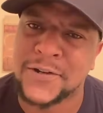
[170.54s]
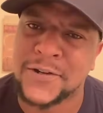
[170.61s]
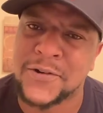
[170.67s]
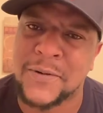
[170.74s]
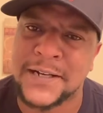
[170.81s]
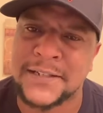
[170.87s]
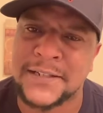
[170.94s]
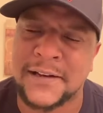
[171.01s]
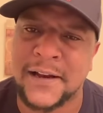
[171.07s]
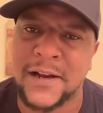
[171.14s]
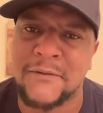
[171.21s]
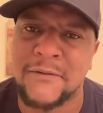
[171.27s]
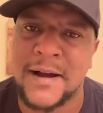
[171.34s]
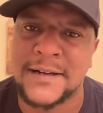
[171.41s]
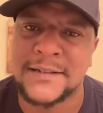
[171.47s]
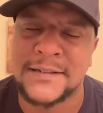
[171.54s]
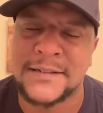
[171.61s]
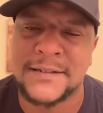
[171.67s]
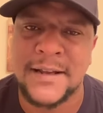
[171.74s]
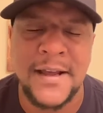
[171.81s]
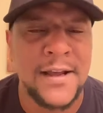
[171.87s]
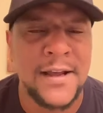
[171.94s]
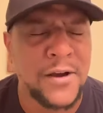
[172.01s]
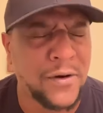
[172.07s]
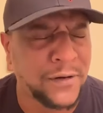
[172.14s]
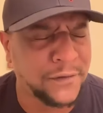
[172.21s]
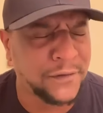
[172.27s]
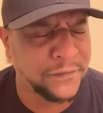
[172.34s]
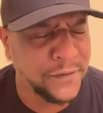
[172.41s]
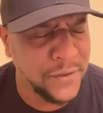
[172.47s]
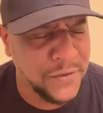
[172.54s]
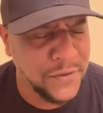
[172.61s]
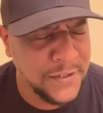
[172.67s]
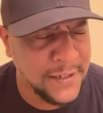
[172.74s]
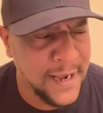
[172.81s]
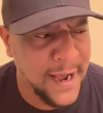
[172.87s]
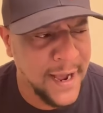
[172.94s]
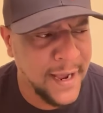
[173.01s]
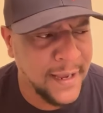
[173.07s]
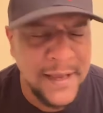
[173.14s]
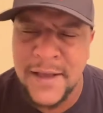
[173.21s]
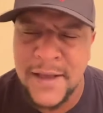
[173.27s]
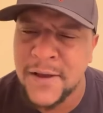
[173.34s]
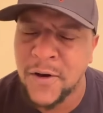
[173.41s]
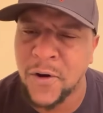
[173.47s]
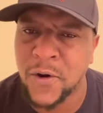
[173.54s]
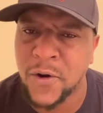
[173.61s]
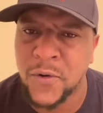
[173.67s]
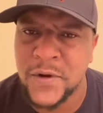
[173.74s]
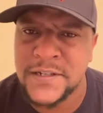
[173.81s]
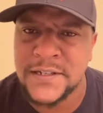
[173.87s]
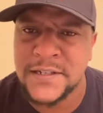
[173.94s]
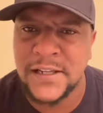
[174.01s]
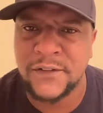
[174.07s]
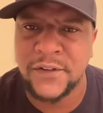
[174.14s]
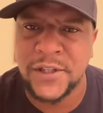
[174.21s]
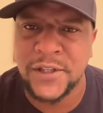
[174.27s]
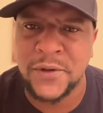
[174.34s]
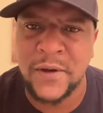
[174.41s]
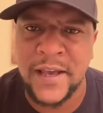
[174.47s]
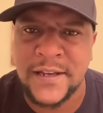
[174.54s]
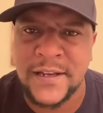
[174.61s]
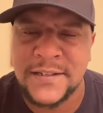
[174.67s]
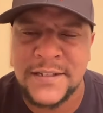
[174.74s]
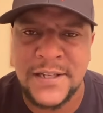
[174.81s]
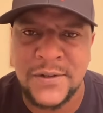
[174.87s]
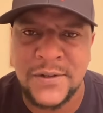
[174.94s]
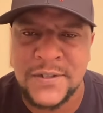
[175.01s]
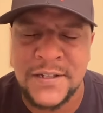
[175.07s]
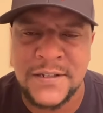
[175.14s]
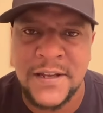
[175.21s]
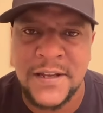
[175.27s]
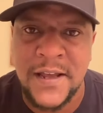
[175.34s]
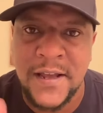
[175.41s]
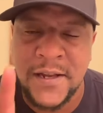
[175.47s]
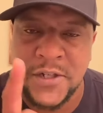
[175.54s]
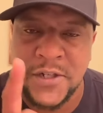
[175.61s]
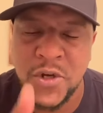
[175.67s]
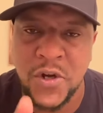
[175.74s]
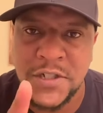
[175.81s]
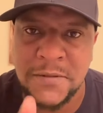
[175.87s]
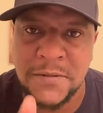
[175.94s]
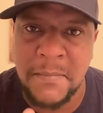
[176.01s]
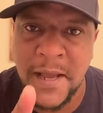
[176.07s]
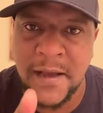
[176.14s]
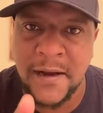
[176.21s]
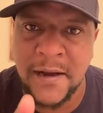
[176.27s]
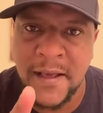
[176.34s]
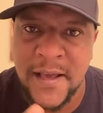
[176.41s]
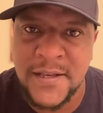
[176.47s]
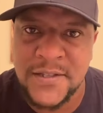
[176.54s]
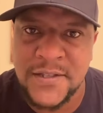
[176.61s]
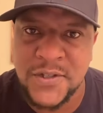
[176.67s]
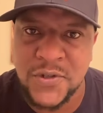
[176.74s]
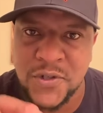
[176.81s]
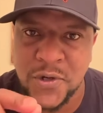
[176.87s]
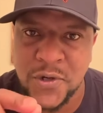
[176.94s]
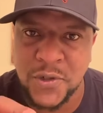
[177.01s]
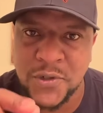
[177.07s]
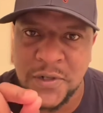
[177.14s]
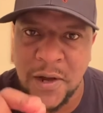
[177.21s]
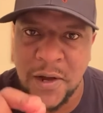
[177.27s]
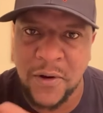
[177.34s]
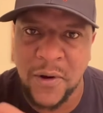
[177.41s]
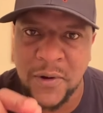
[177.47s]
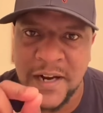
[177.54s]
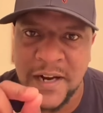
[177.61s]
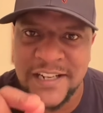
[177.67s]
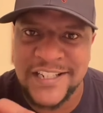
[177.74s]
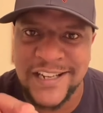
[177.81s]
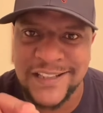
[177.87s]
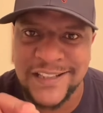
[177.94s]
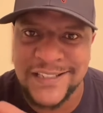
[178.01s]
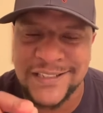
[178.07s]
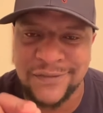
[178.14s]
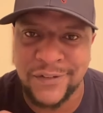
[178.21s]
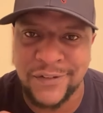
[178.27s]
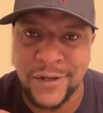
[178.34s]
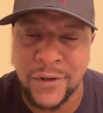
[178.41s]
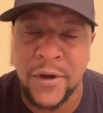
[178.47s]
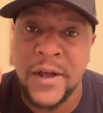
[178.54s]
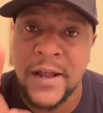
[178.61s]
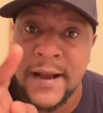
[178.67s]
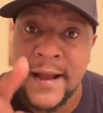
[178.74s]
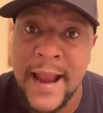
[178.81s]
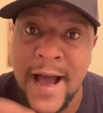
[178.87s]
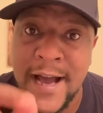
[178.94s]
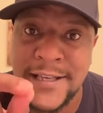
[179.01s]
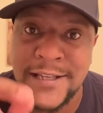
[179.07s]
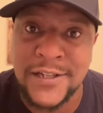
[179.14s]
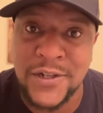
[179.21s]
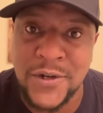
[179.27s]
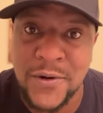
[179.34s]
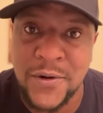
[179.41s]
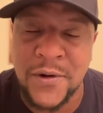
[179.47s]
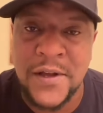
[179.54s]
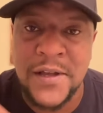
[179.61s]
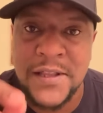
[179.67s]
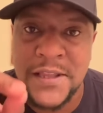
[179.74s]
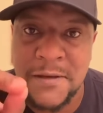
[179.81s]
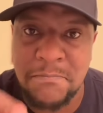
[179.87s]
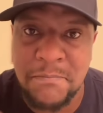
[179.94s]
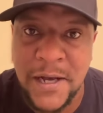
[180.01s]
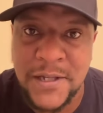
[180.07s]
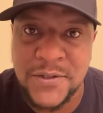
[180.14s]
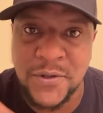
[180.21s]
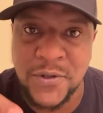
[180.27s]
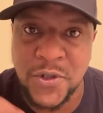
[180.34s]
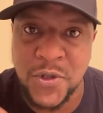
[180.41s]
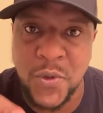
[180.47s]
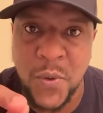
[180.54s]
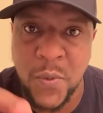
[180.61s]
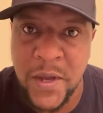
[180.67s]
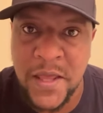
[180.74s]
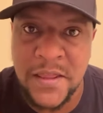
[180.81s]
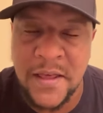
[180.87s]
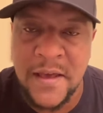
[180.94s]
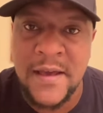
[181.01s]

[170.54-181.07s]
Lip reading: know what he really wants. Confused guy, always giving you excuses. Don't make an excuse not to download and share this video. Now you know the person you're with